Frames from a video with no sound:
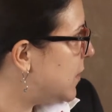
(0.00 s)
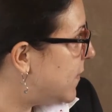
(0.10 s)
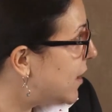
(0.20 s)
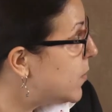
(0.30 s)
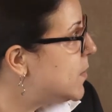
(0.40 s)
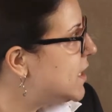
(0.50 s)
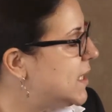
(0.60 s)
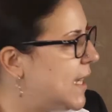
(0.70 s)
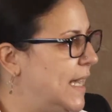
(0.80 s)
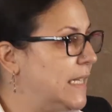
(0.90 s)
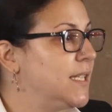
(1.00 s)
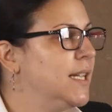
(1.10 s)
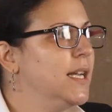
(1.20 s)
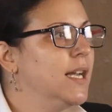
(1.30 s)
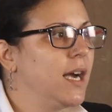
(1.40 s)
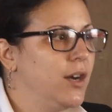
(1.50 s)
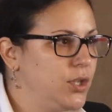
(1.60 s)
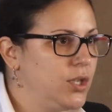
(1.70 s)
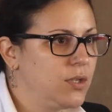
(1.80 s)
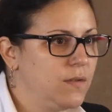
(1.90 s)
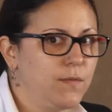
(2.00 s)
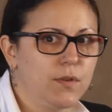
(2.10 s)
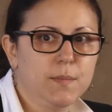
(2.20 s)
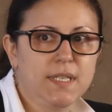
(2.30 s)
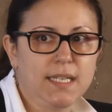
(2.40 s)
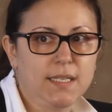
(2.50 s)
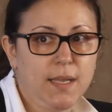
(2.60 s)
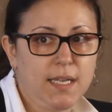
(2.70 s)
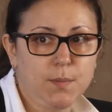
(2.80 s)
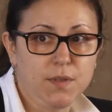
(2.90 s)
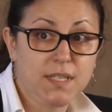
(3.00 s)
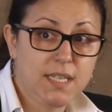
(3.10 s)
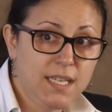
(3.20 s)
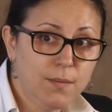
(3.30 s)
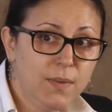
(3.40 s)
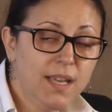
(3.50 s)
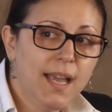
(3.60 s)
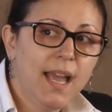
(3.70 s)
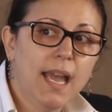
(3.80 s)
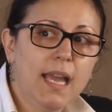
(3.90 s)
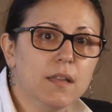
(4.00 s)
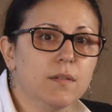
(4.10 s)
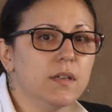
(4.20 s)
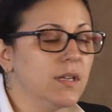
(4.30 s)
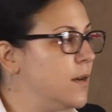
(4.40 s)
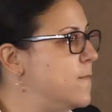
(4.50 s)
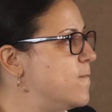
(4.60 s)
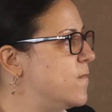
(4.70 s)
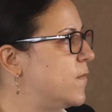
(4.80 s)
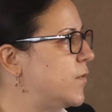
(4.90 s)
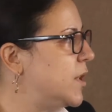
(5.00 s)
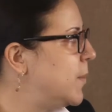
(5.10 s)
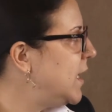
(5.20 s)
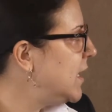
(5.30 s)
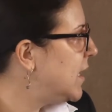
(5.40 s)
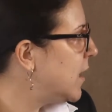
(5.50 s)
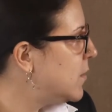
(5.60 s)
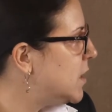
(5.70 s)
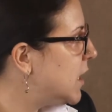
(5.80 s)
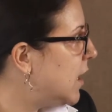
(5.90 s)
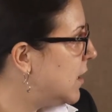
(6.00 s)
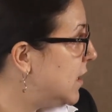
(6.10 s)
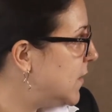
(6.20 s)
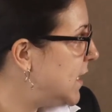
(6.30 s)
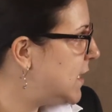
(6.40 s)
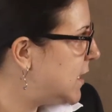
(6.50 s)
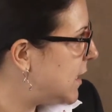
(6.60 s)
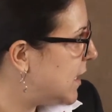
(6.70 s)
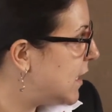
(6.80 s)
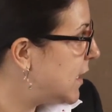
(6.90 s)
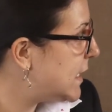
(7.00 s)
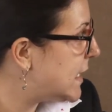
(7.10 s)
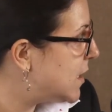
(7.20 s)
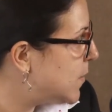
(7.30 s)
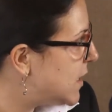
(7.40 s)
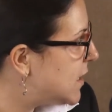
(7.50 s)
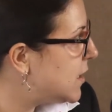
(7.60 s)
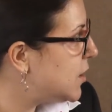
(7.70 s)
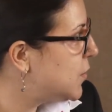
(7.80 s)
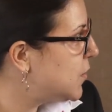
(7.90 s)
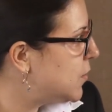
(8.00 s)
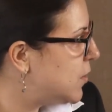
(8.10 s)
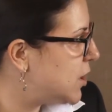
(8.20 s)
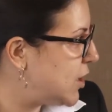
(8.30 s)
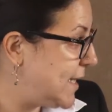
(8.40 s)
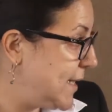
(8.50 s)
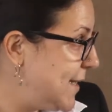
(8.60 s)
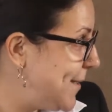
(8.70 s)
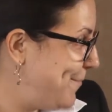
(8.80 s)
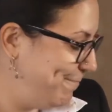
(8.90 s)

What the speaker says: Development and Higher Education Reforms Expert Team. And for the beginning, I would invite Assistant Minister to address us.